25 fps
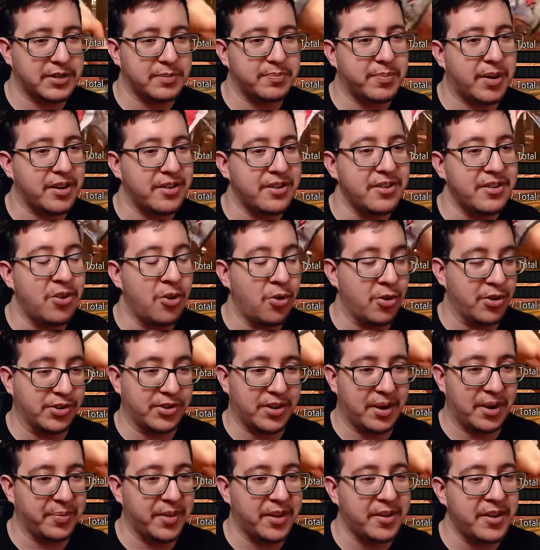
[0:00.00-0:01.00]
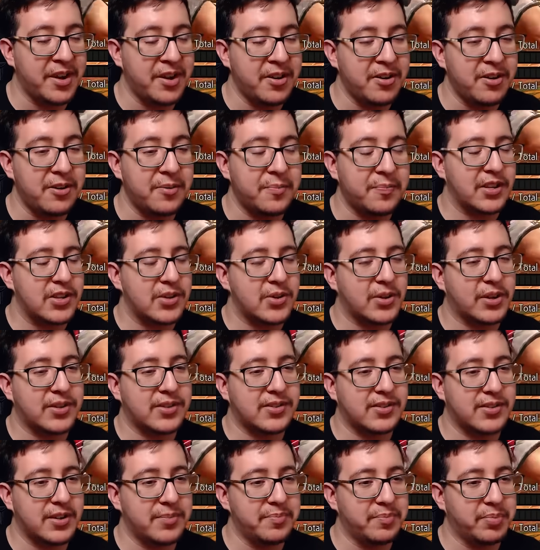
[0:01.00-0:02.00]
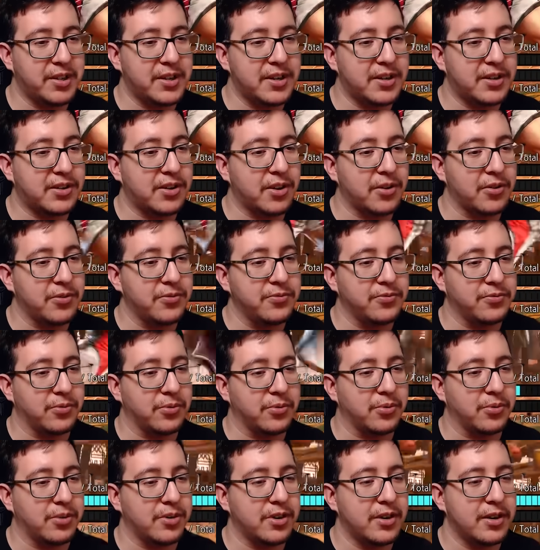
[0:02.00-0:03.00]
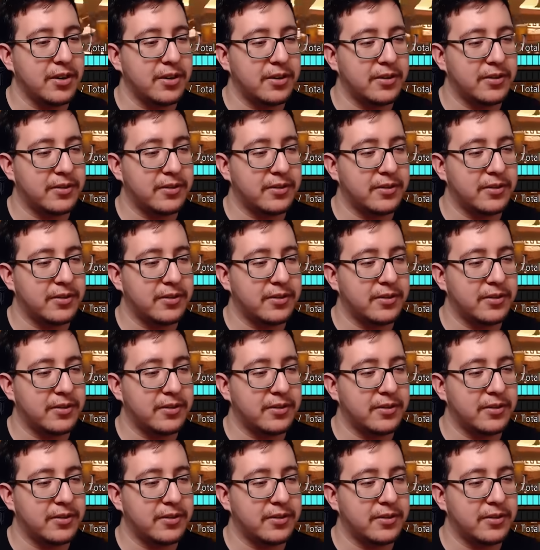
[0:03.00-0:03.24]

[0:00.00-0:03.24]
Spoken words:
a button or something here, you could simply go for